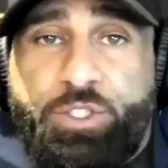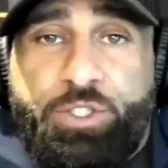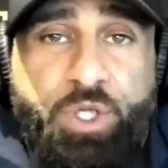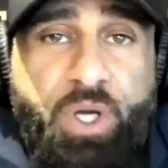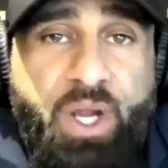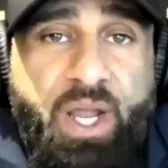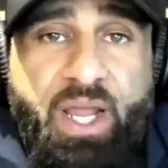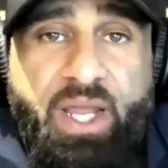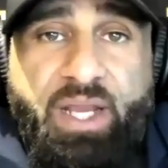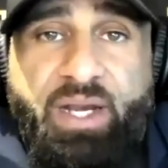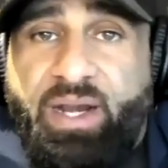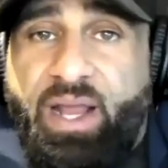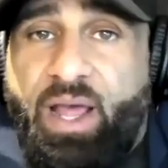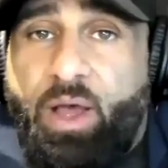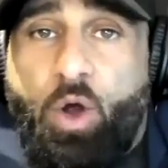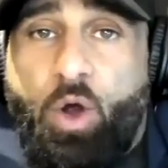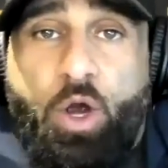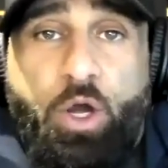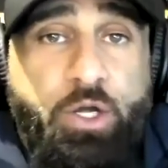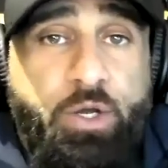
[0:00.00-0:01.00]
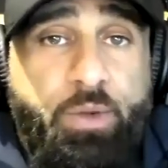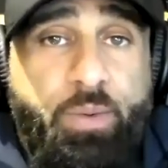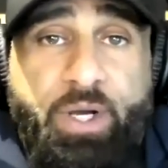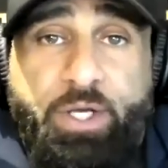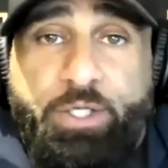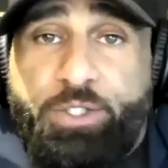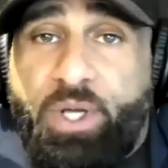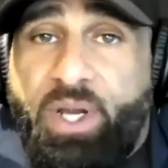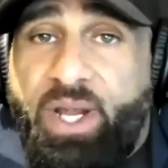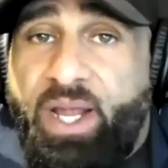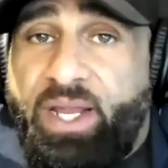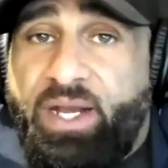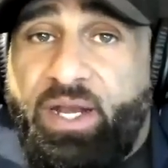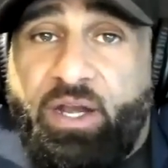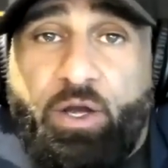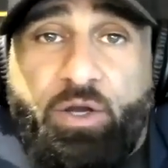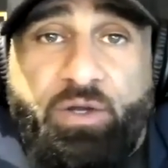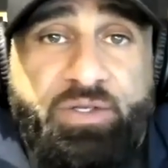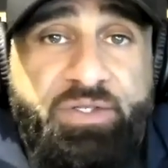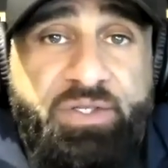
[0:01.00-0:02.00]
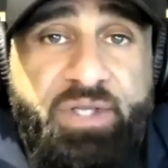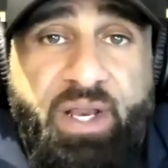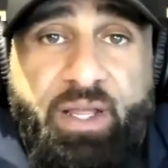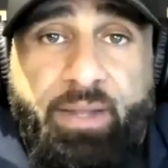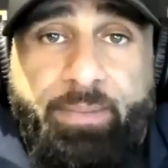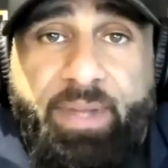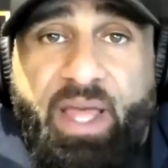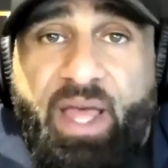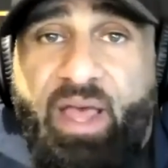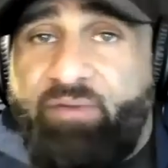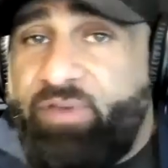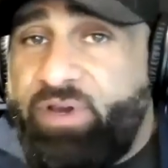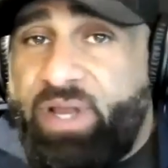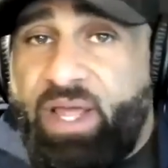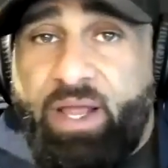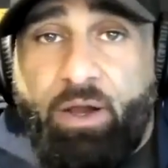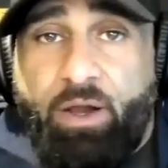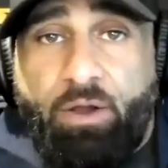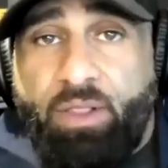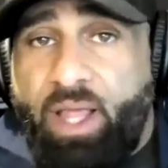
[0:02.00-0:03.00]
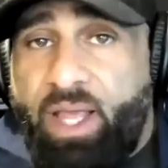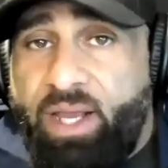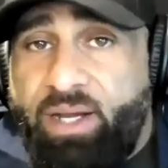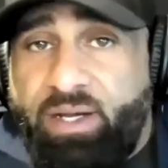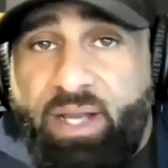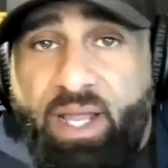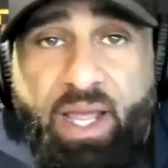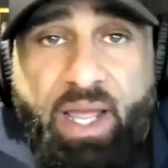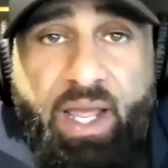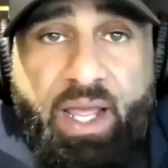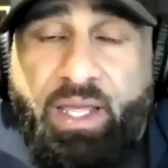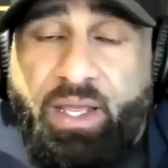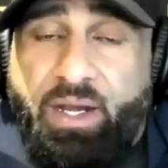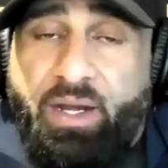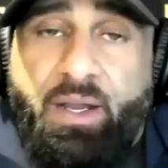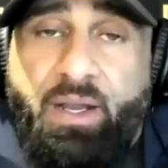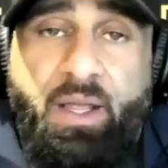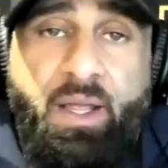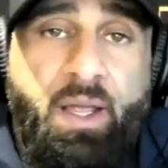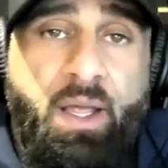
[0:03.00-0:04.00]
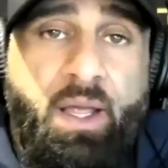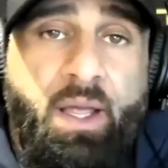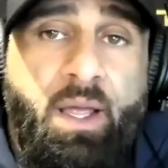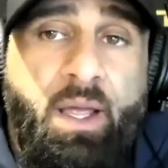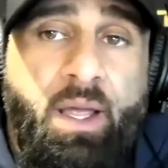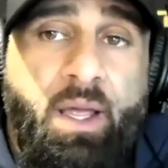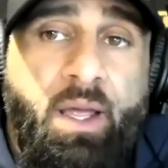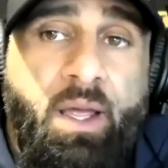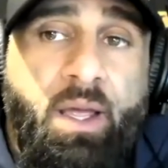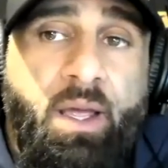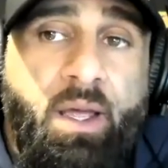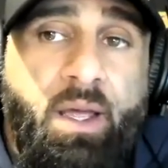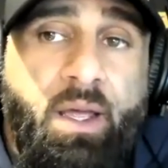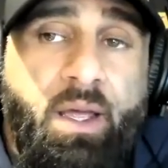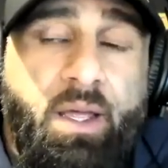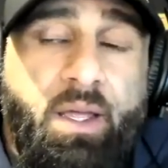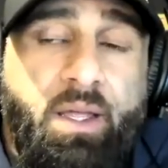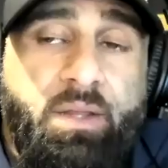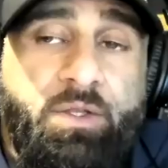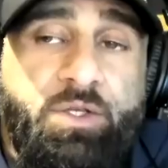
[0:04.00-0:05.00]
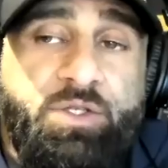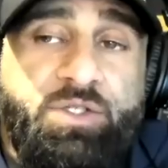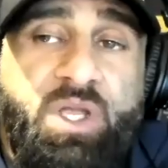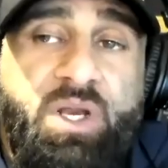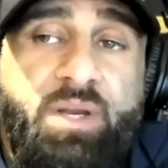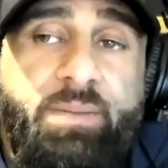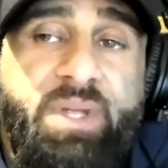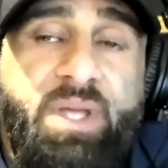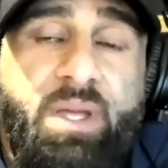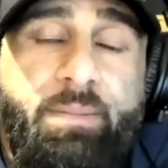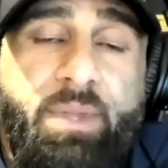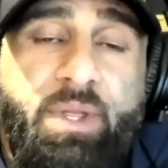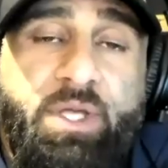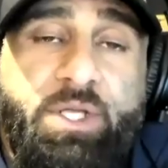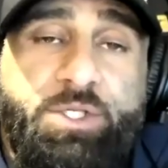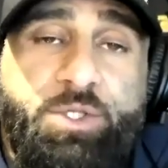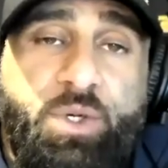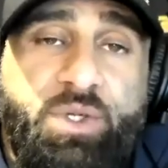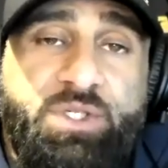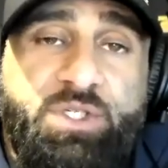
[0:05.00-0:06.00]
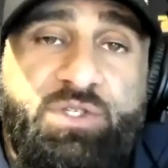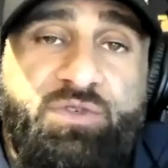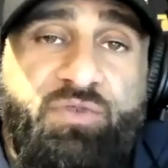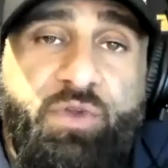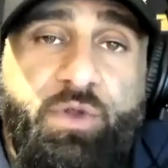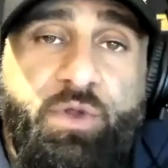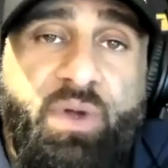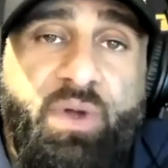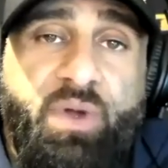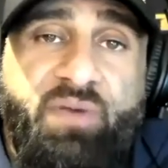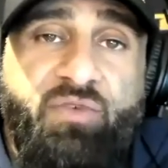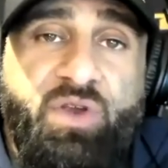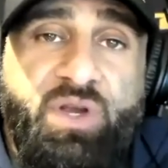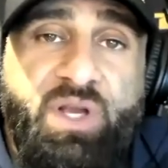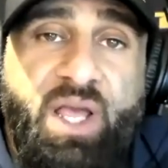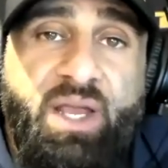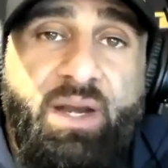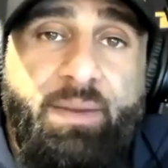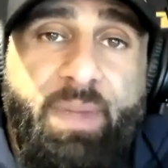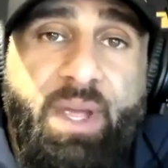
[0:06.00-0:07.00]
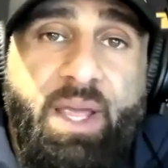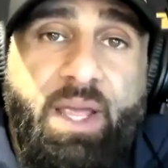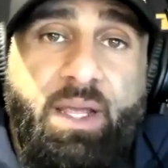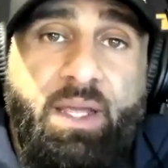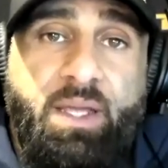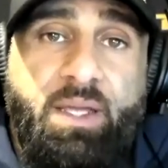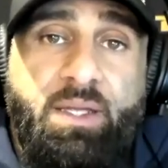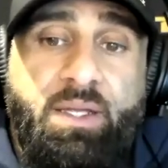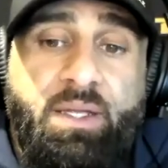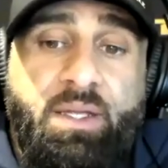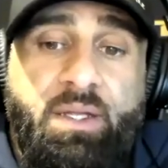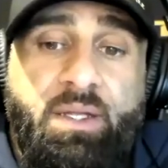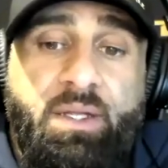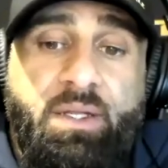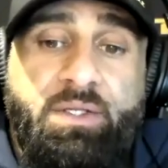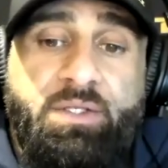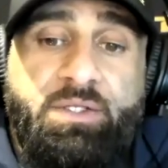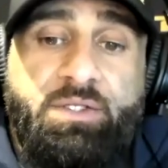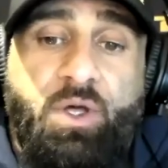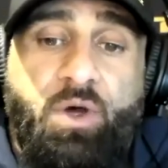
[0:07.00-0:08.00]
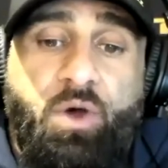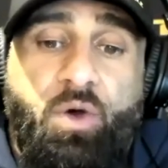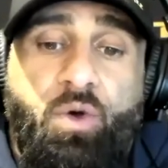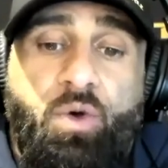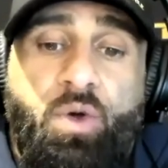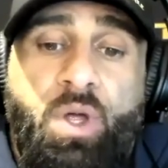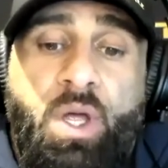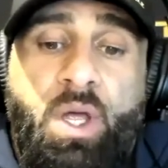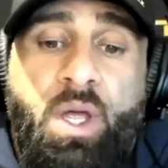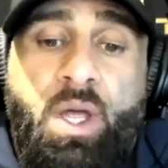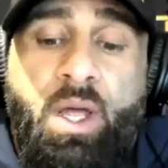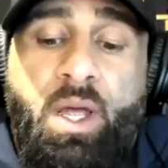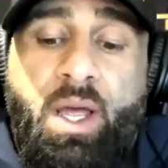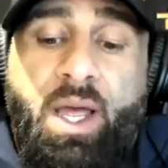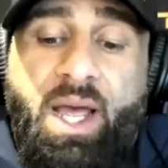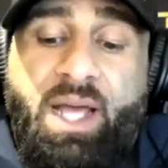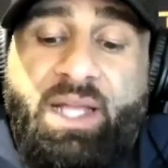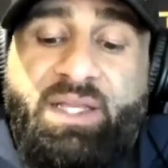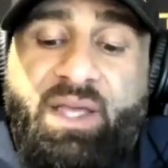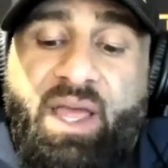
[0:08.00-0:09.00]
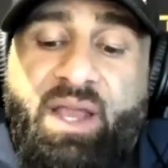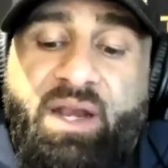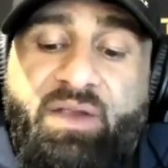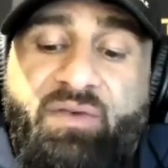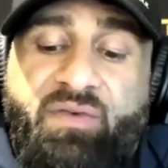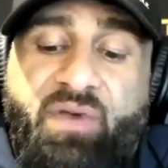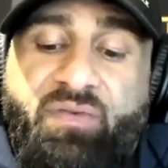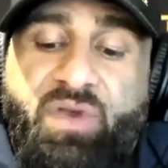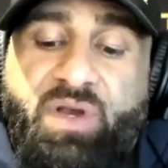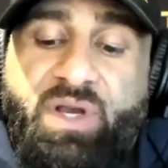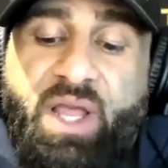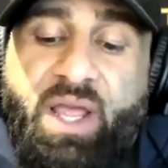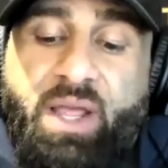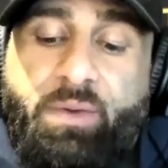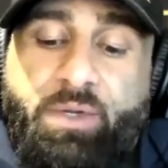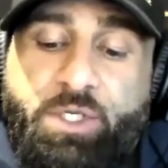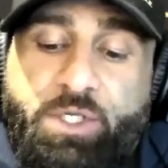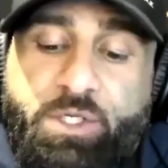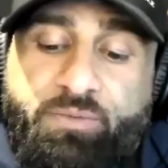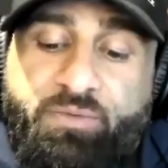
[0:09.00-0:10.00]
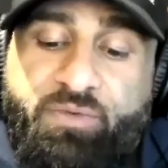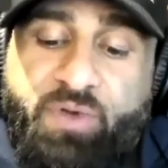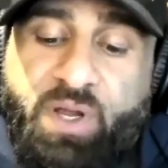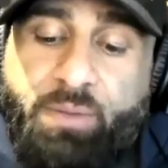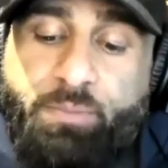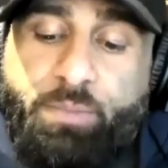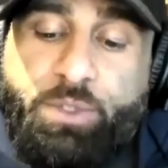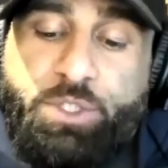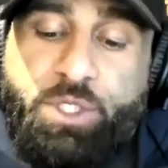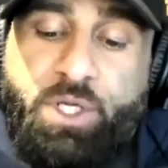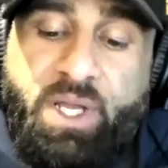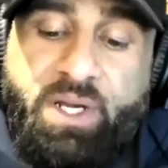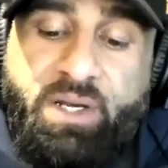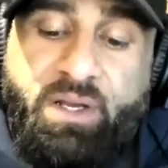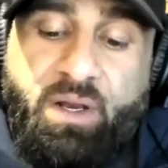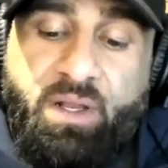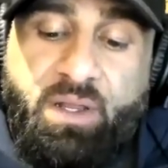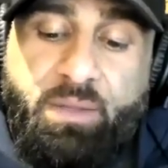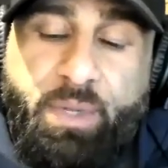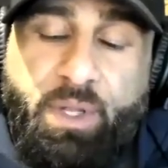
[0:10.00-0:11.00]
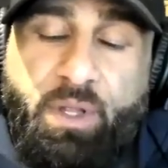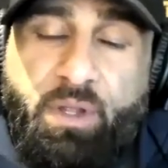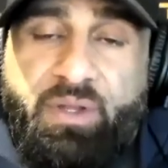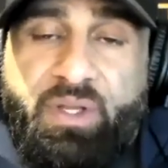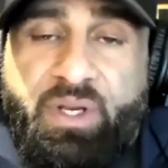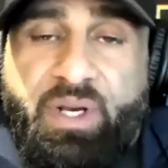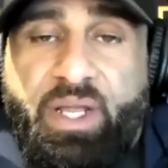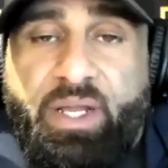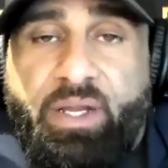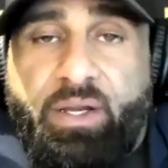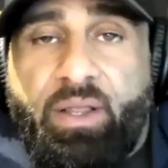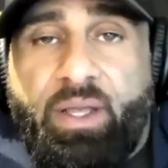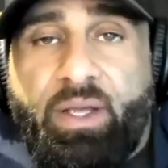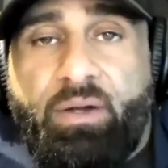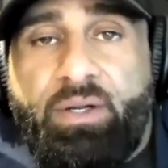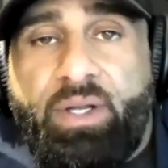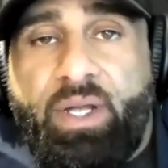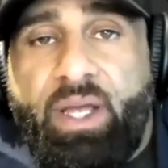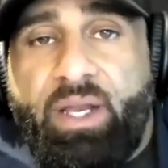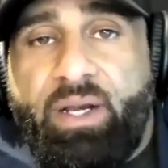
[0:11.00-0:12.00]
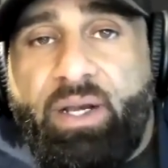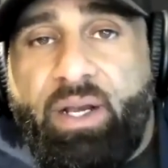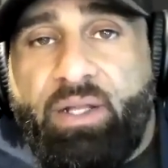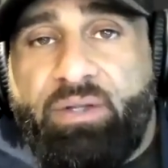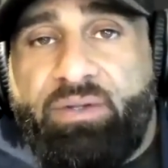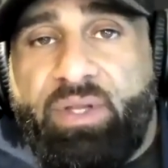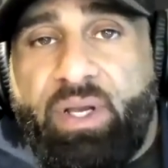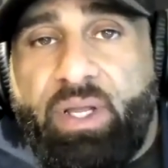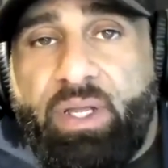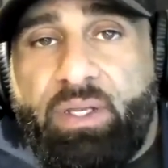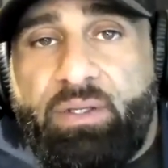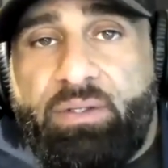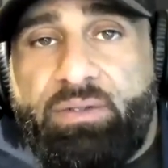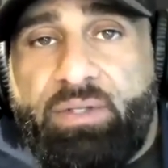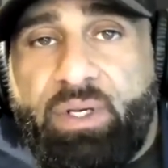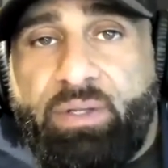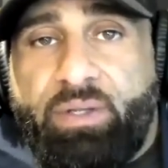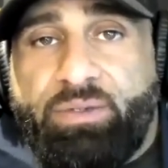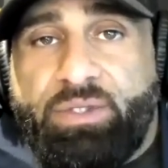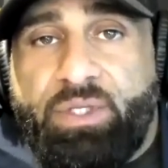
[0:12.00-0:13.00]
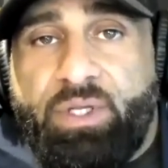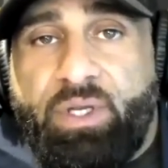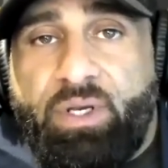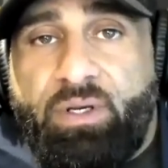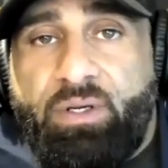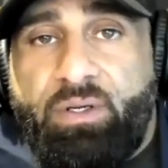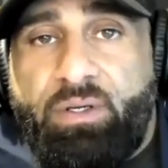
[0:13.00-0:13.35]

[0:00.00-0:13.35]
train, and how hard do you want to train, and is today going to be a heavy day or a light day, and there's going to be a million choices for you every day to make. So at the end of every day, when you fucking put your head down at the pillow of the night, you're like, okay, I nailed today. Today was good.